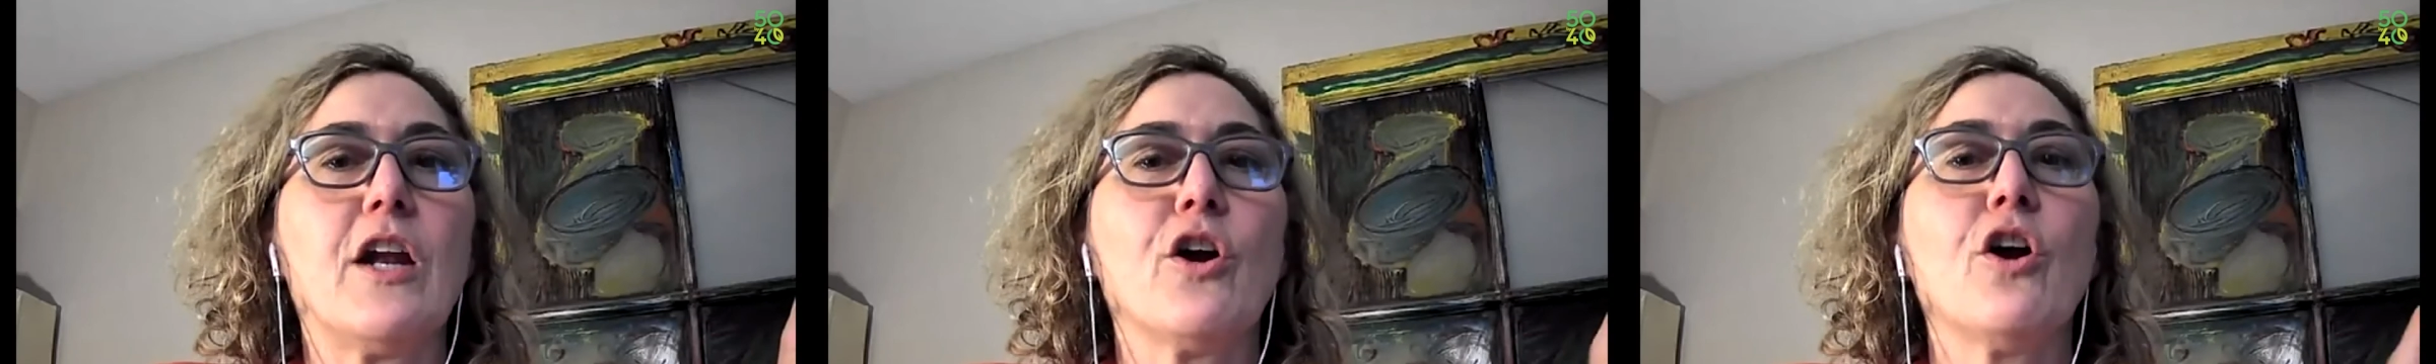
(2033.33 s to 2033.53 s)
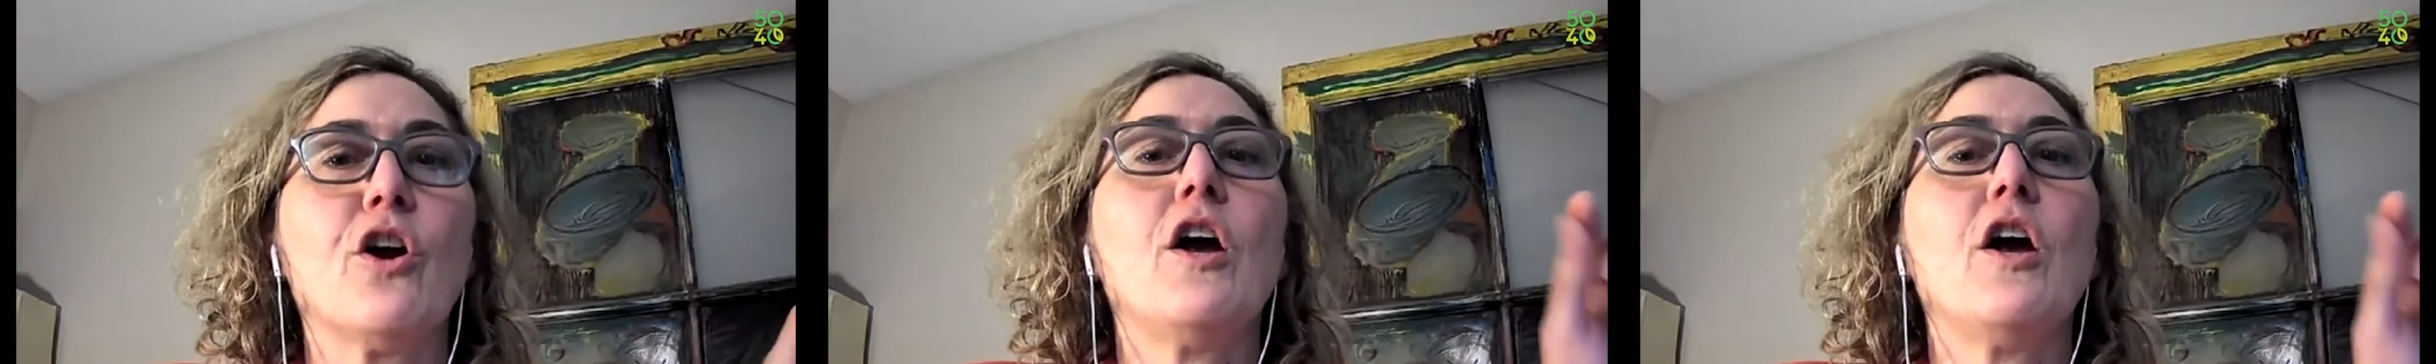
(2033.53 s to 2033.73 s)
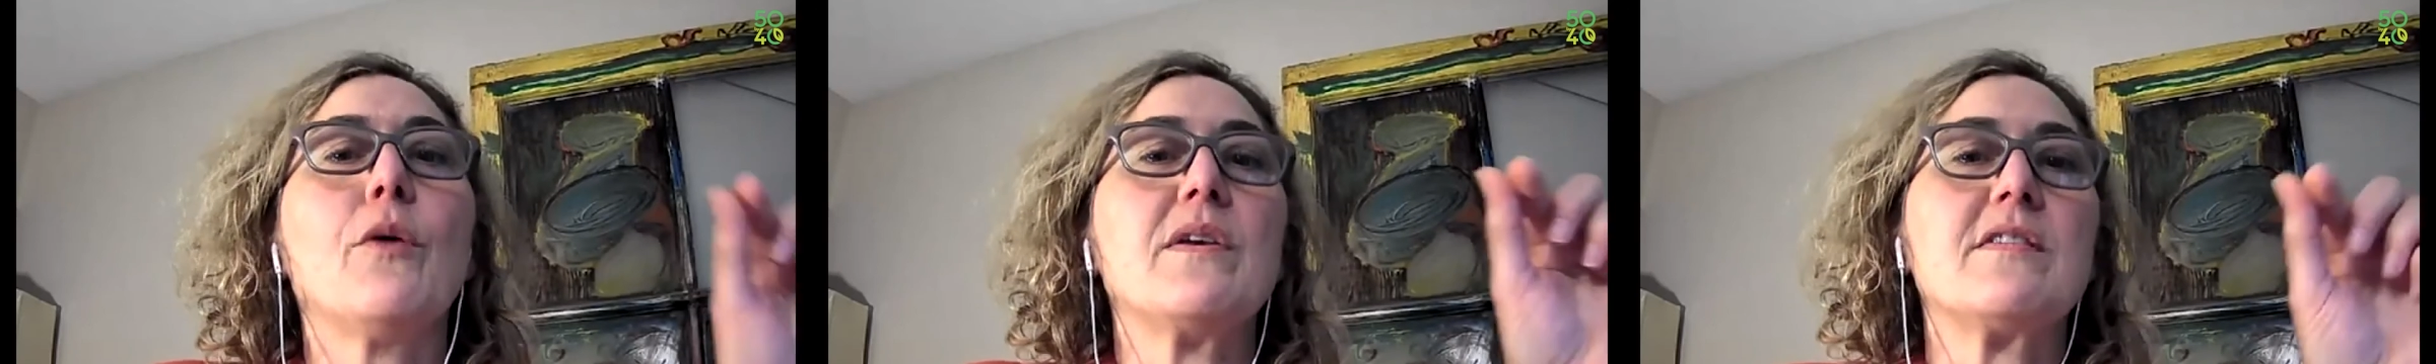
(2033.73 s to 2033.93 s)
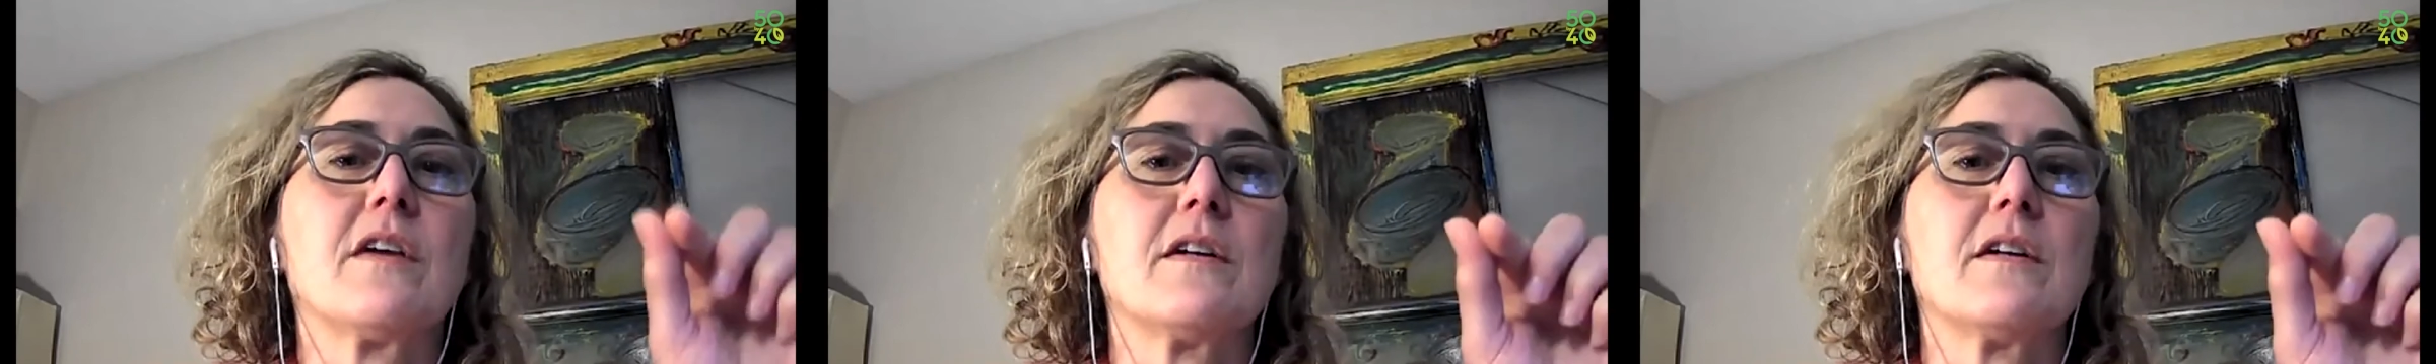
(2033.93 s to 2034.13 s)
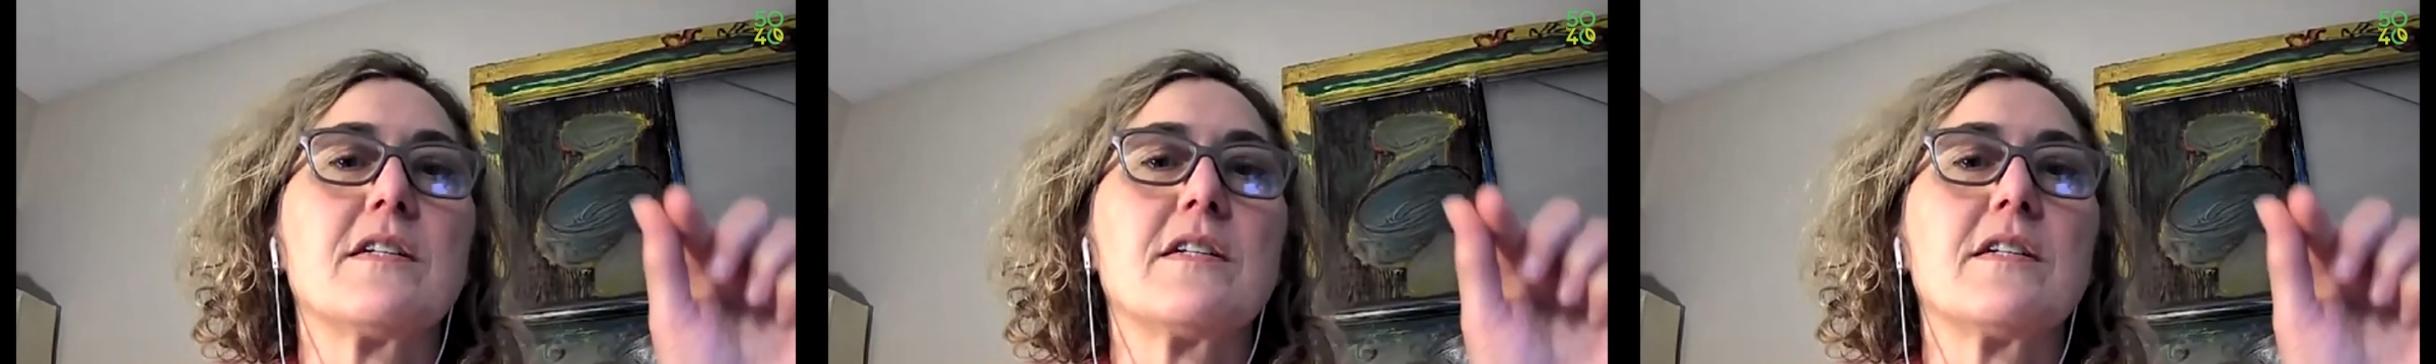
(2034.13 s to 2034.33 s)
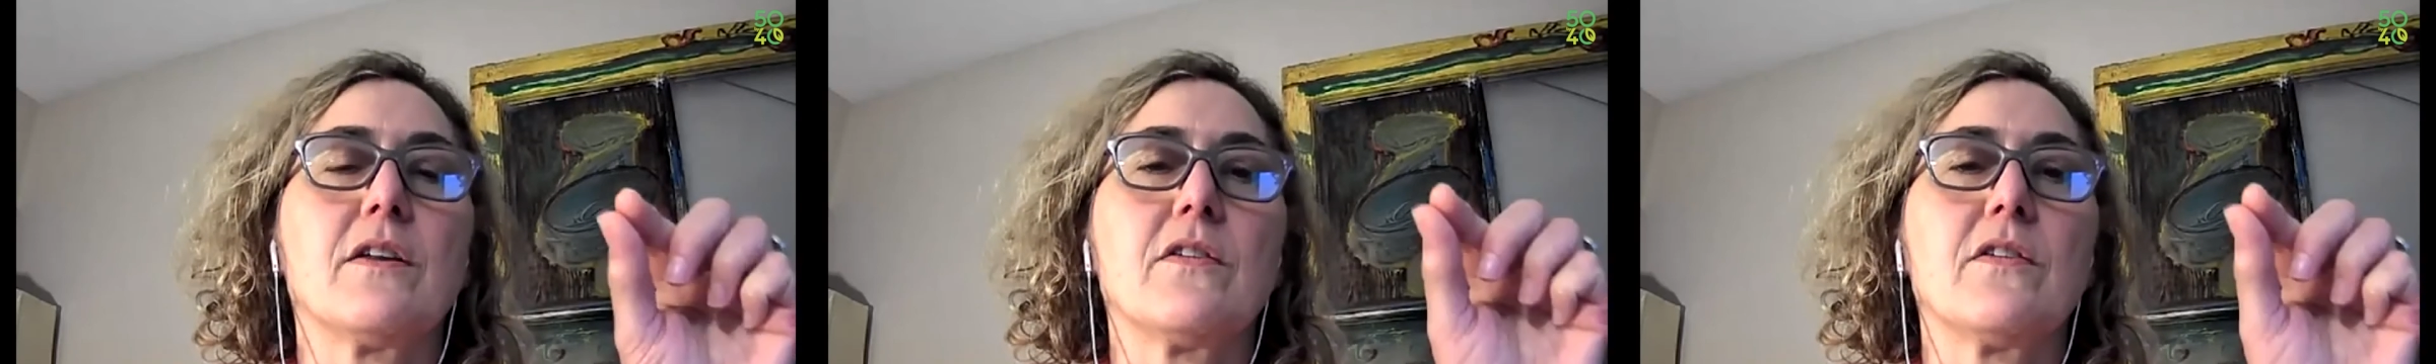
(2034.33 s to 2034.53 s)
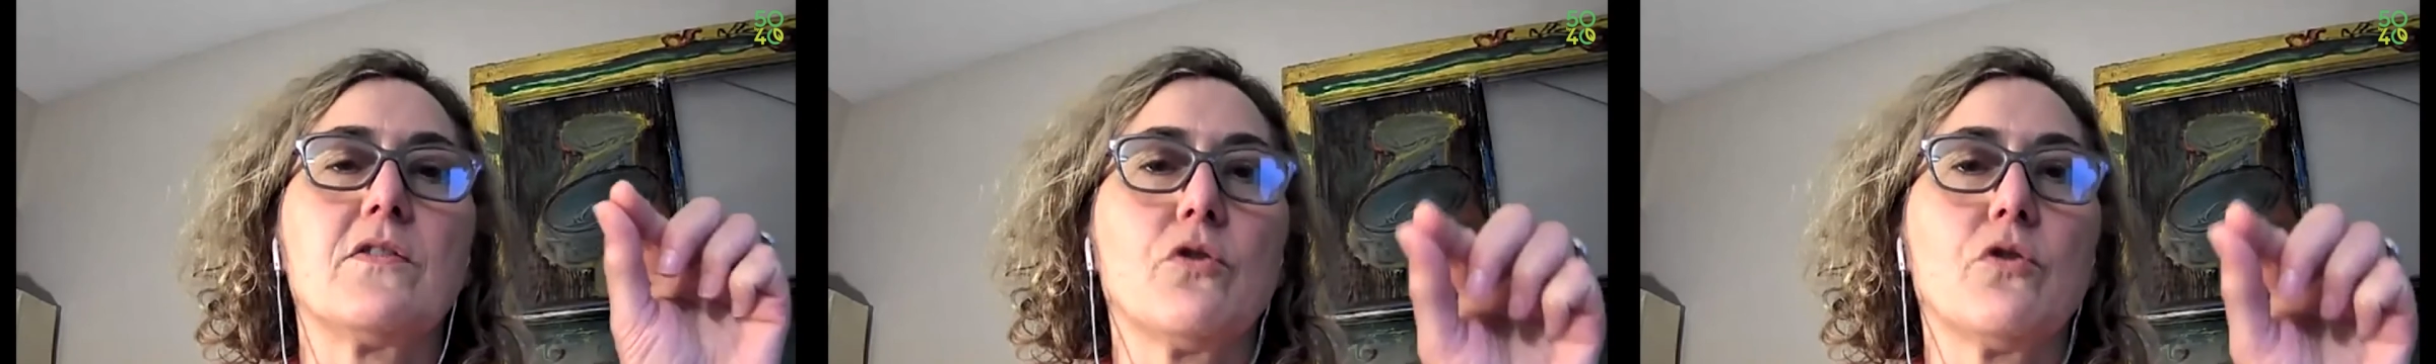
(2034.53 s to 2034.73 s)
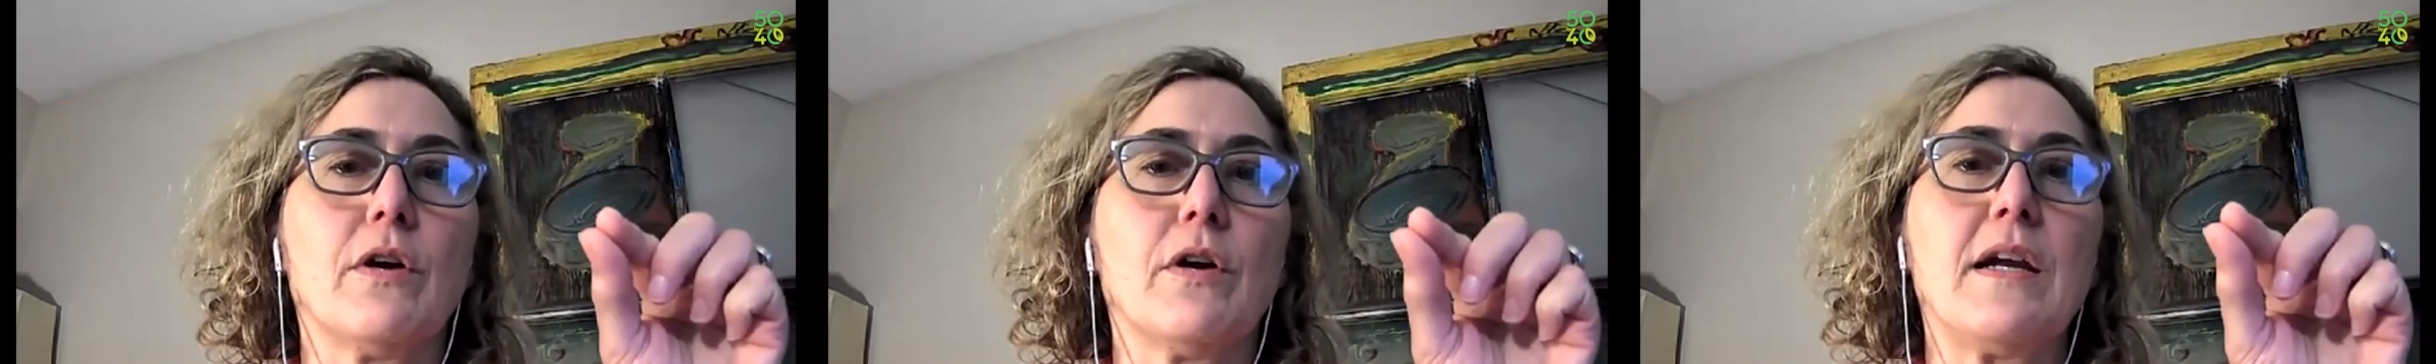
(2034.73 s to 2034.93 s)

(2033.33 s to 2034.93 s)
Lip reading: We start to tell us stories.